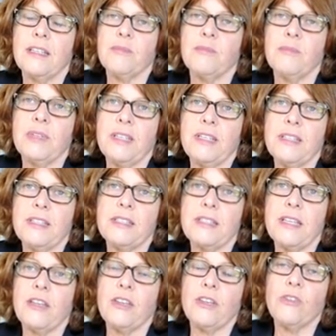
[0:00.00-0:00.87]
It
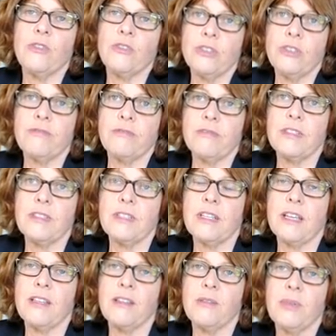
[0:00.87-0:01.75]
means that you're different
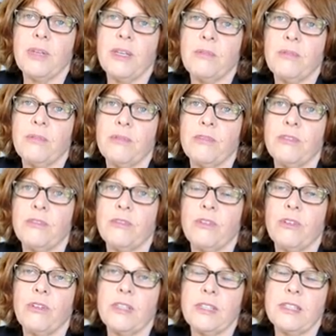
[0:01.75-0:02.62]
to other people and you've
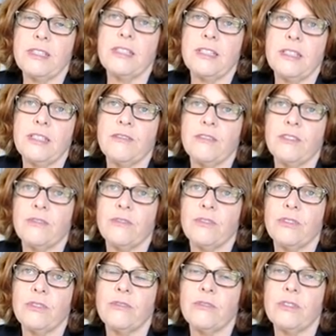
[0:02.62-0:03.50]
got a set of
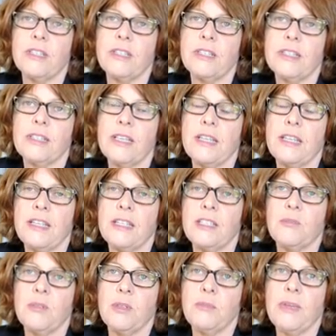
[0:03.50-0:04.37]
difficulties that
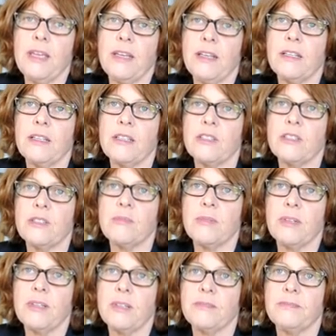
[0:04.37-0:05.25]
need to be managed,
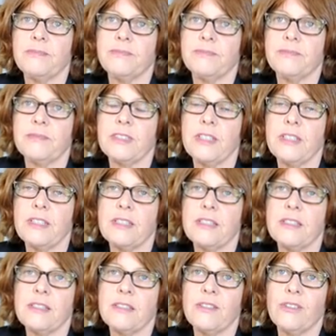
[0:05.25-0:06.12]
but
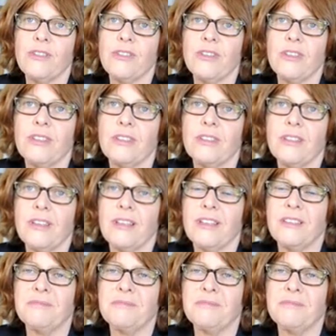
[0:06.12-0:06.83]
it's not a